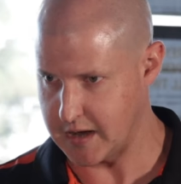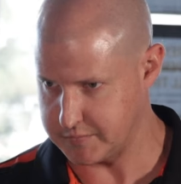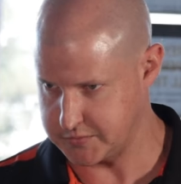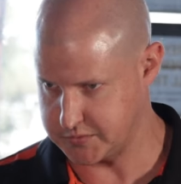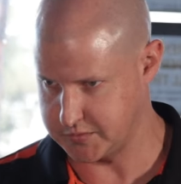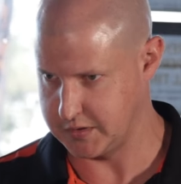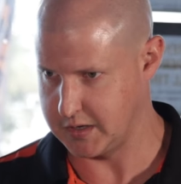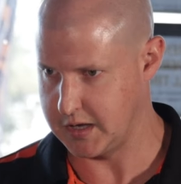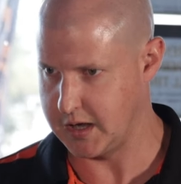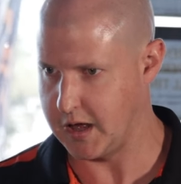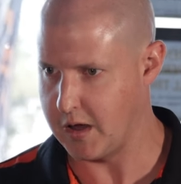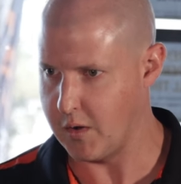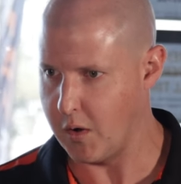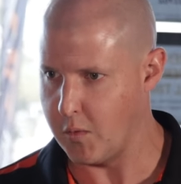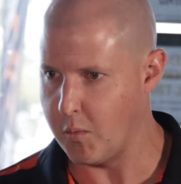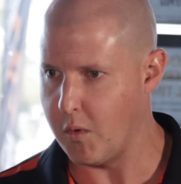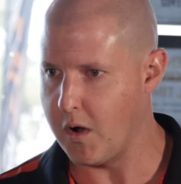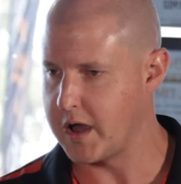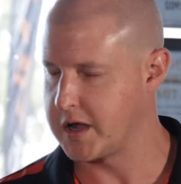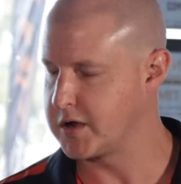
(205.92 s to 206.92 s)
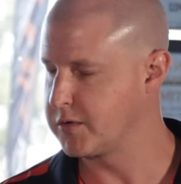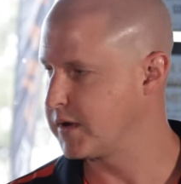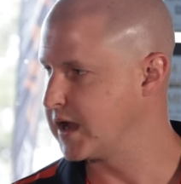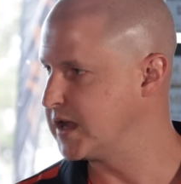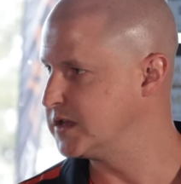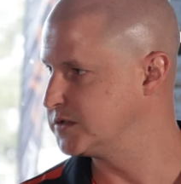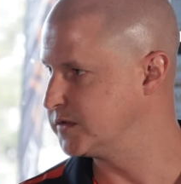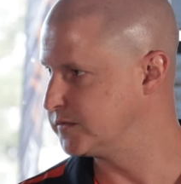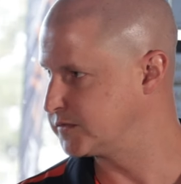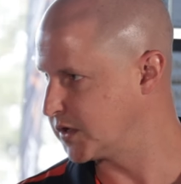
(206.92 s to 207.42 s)
up to a wider
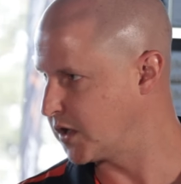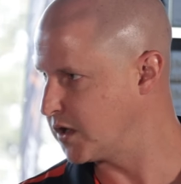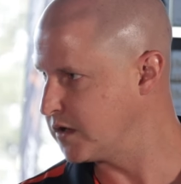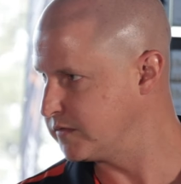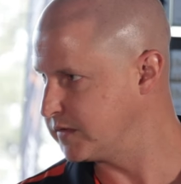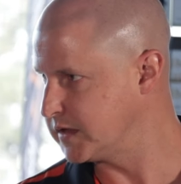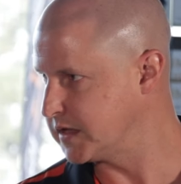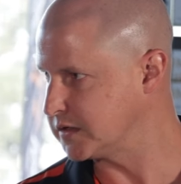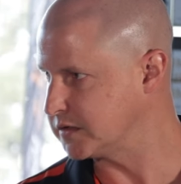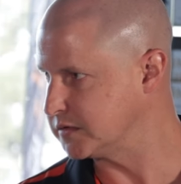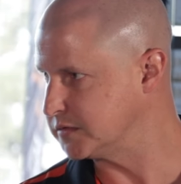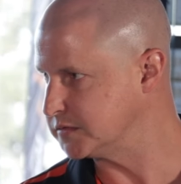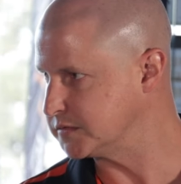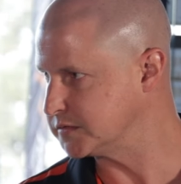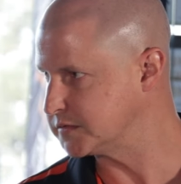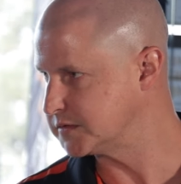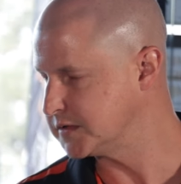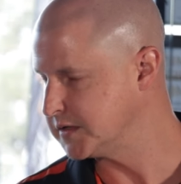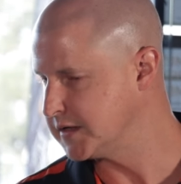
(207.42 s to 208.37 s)
range of tow vehicles.